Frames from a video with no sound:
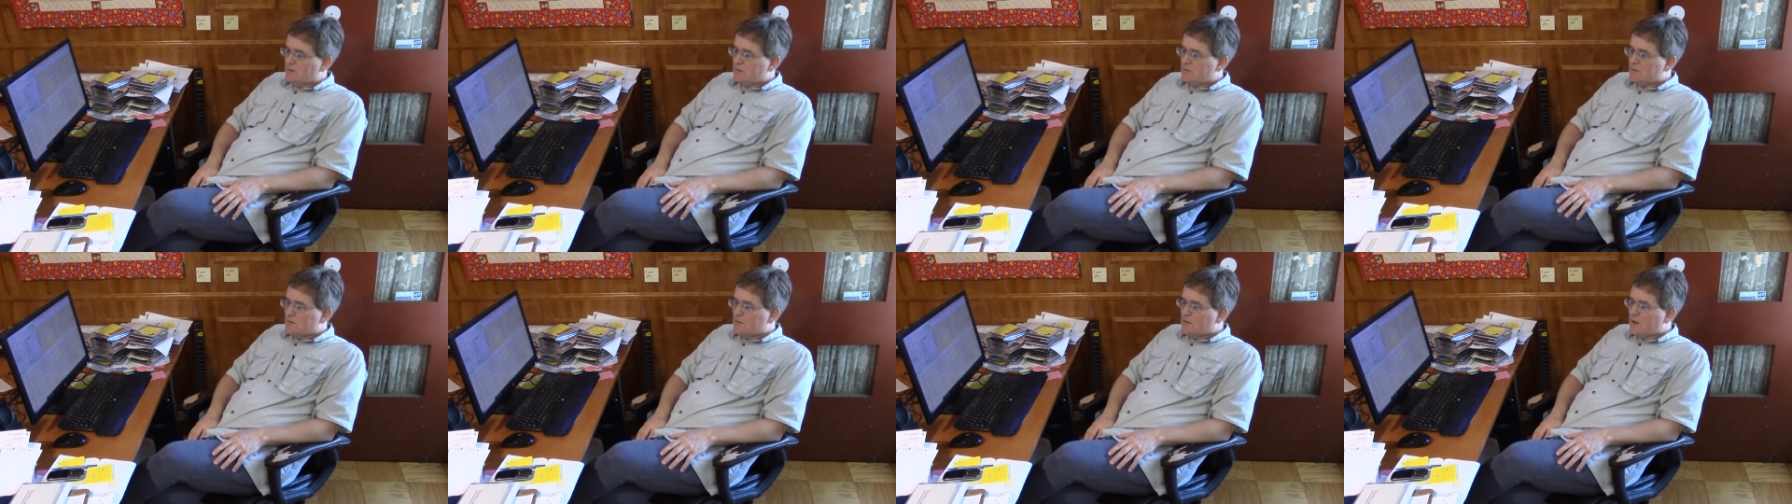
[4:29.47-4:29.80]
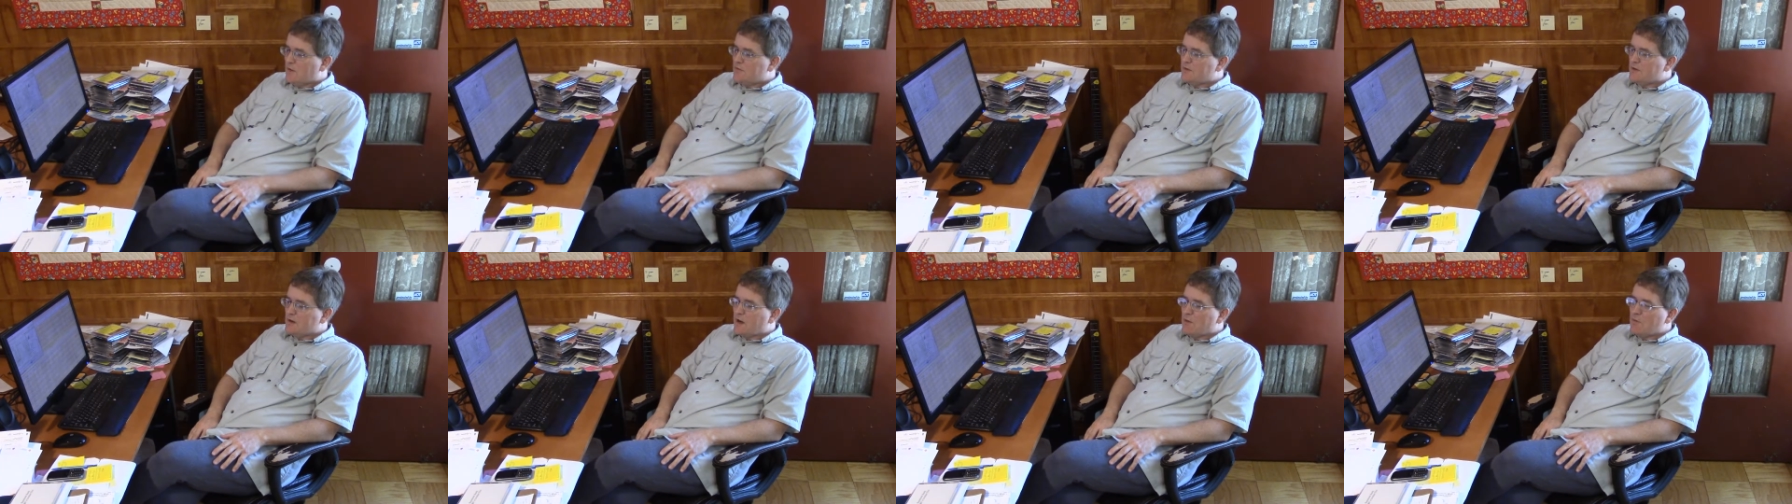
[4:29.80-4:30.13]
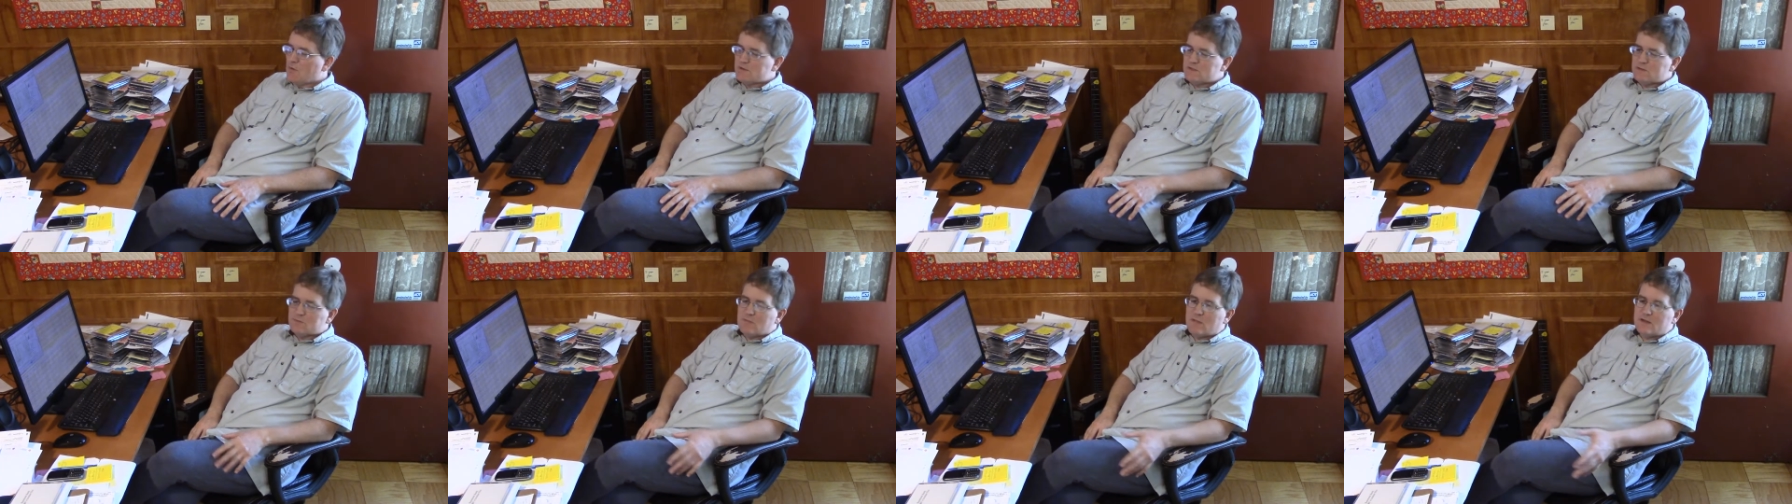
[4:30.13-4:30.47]
Not that I
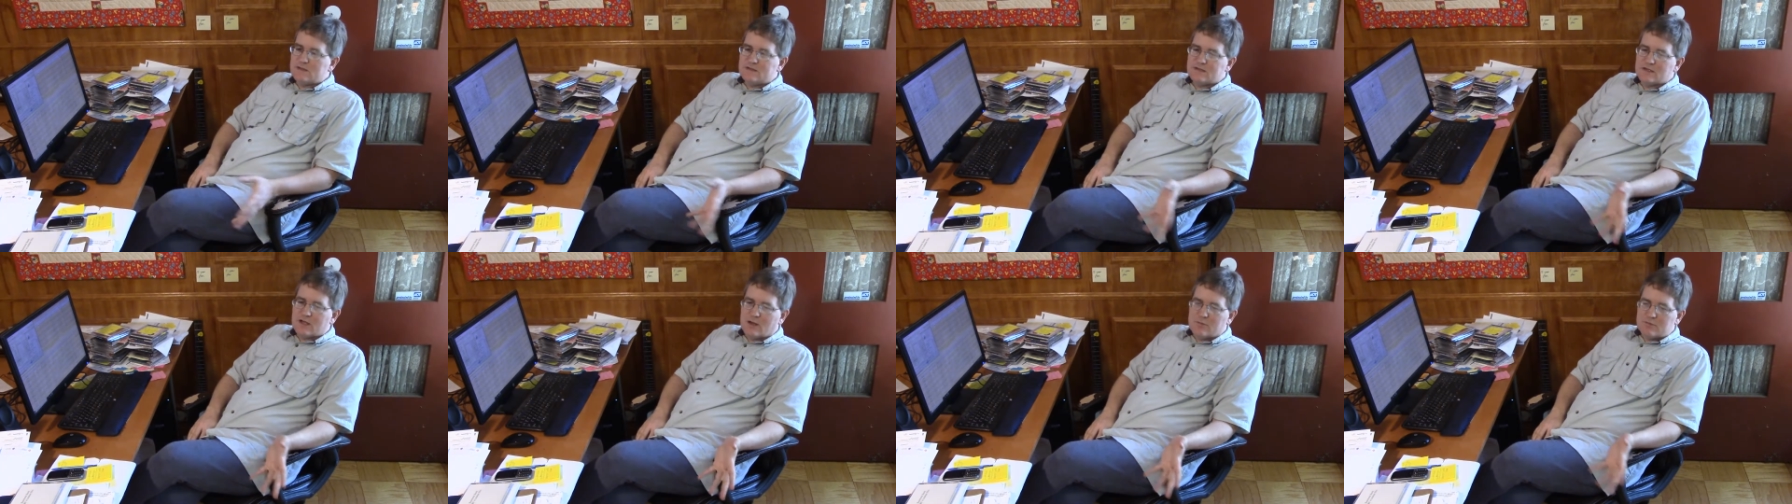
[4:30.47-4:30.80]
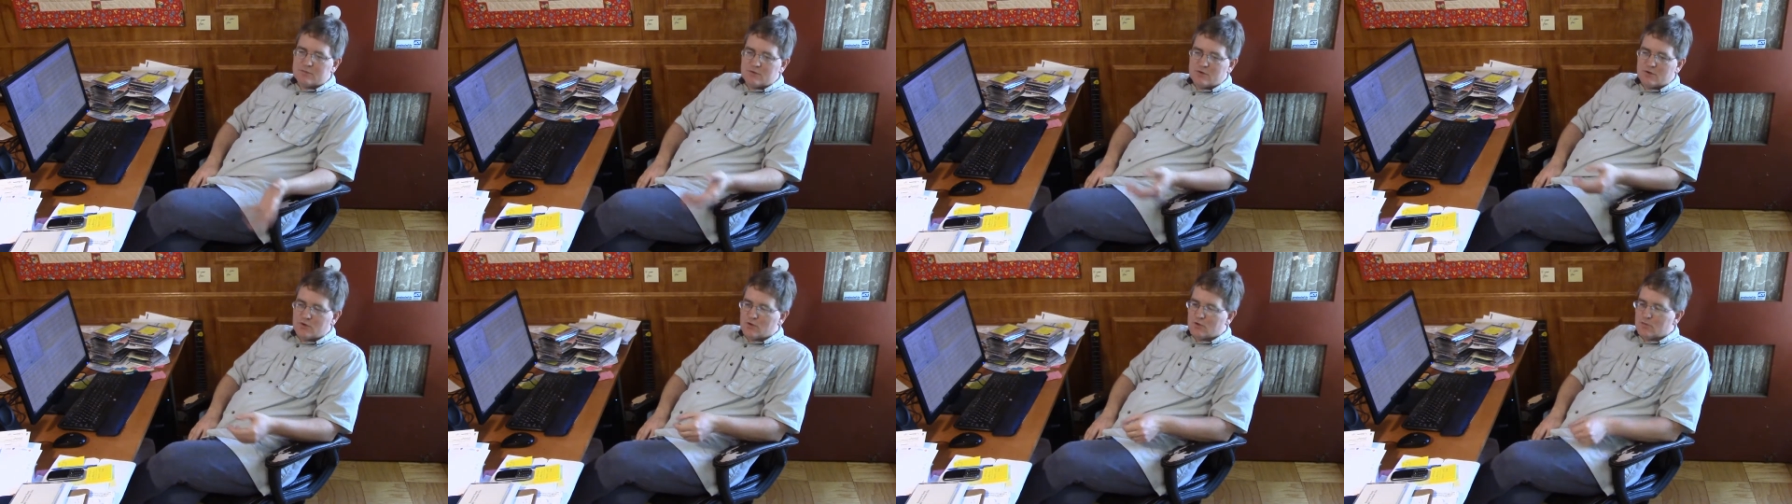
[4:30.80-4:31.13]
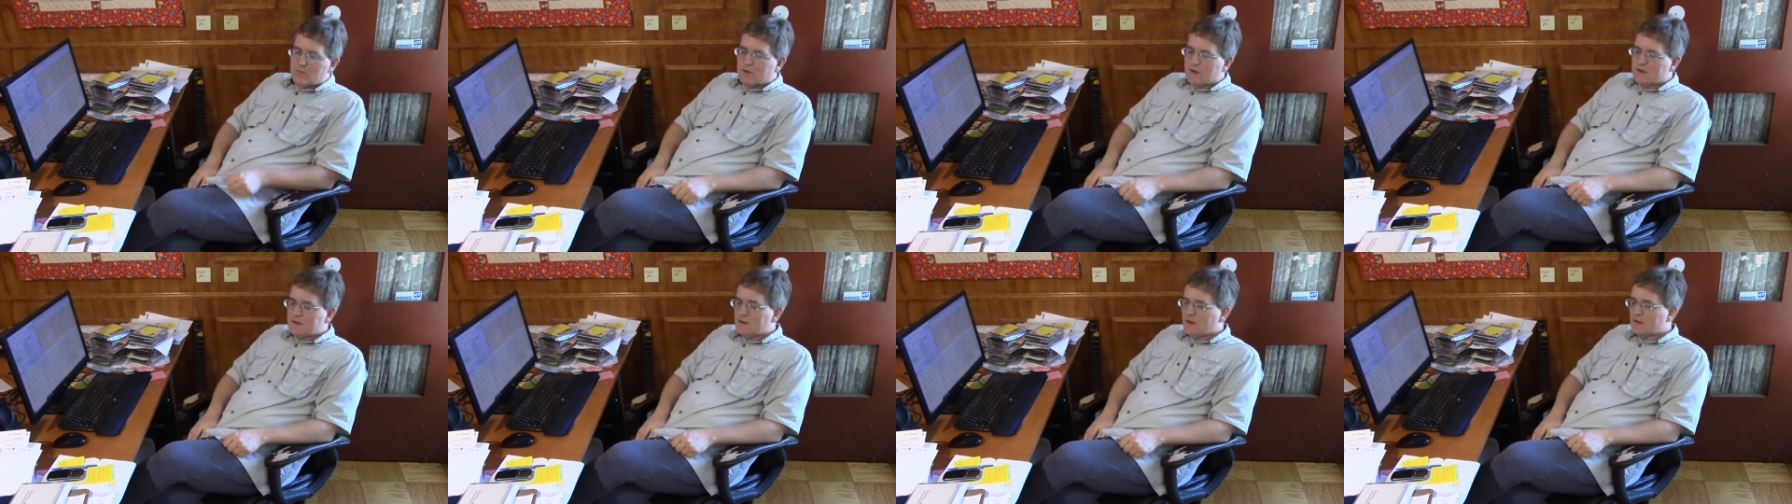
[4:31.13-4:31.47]
wasn't messing up too, but